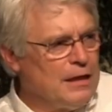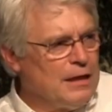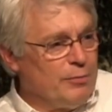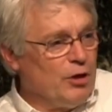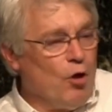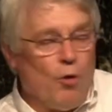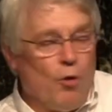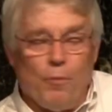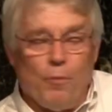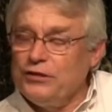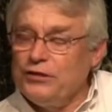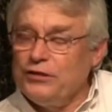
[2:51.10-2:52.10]
There'll be a whole bunch
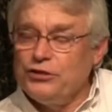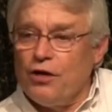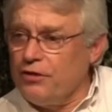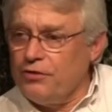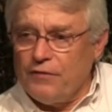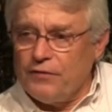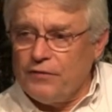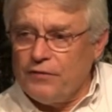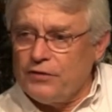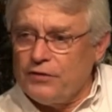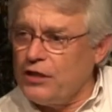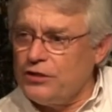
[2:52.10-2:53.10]
of code in there that you never
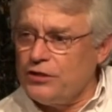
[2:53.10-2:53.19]
touch.